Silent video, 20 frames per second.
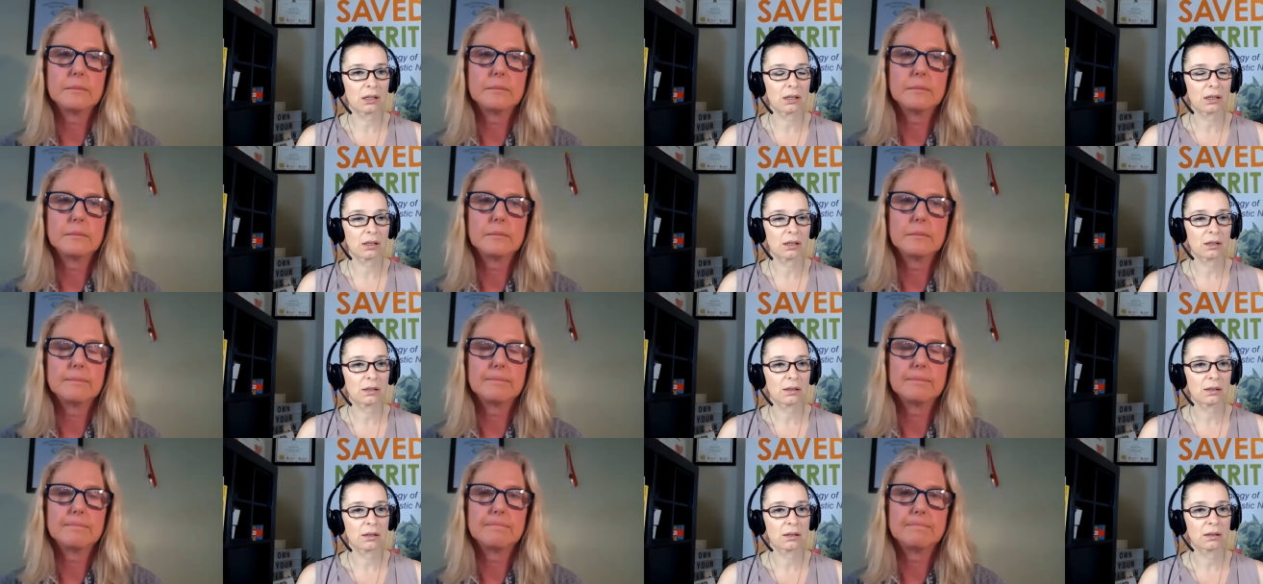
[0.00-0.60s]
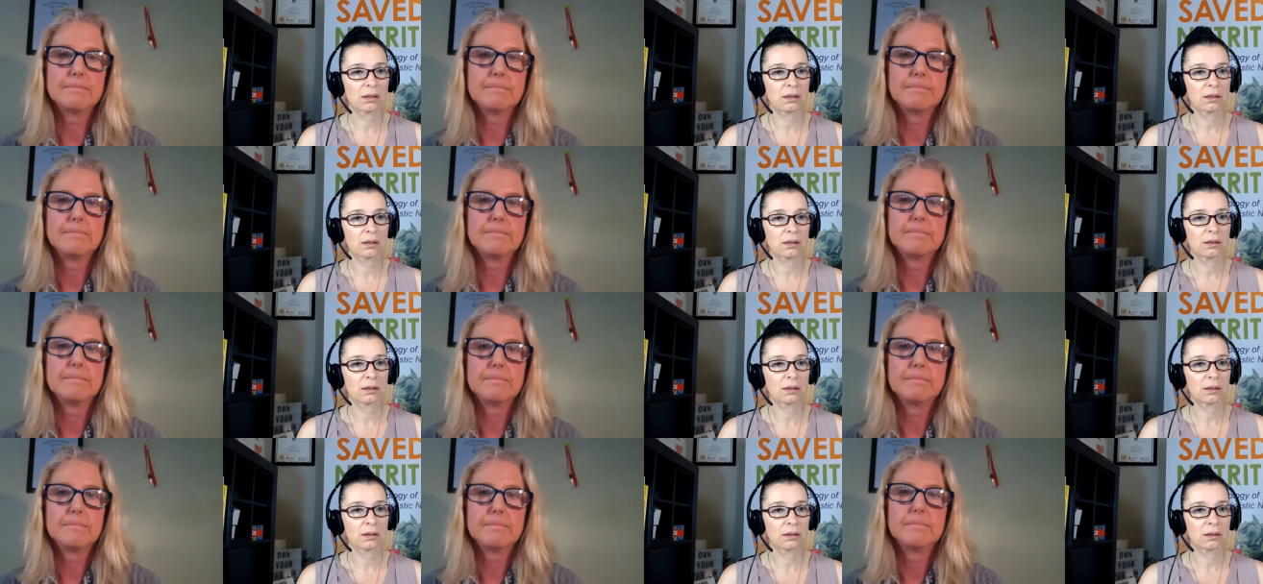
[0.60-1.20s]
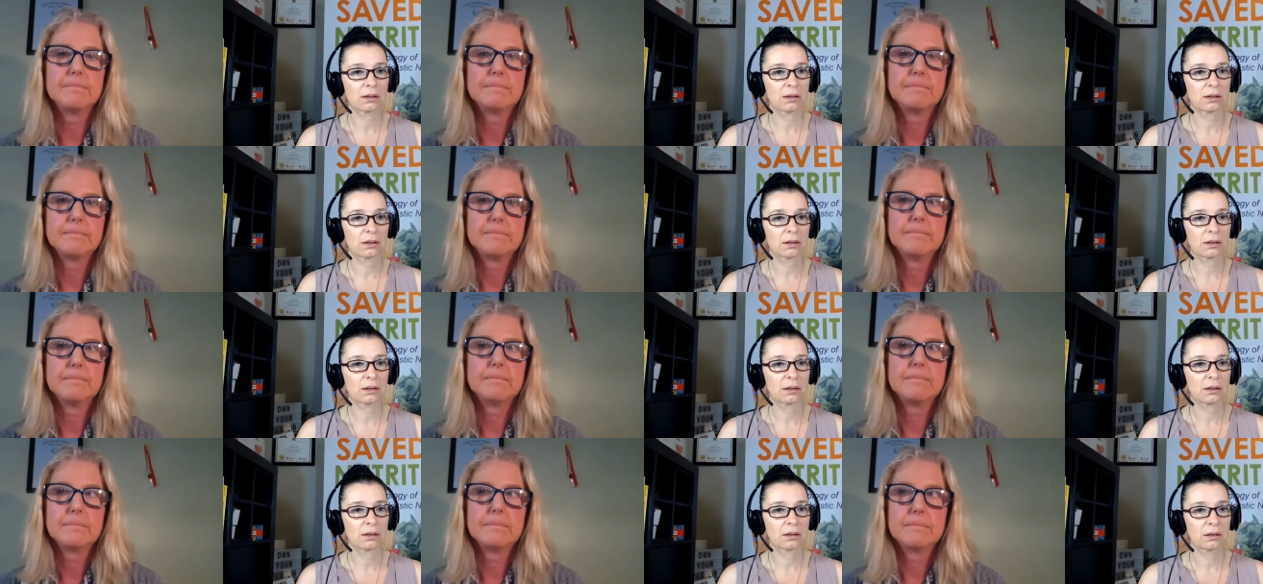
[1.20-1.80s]

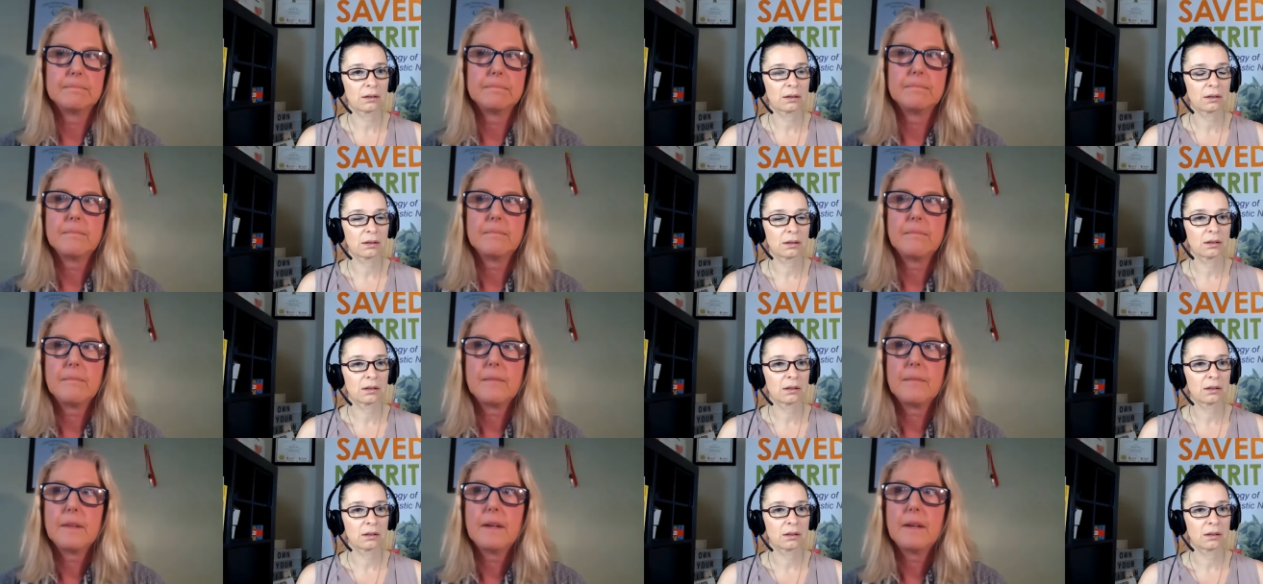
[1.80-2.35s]
Nothing is said.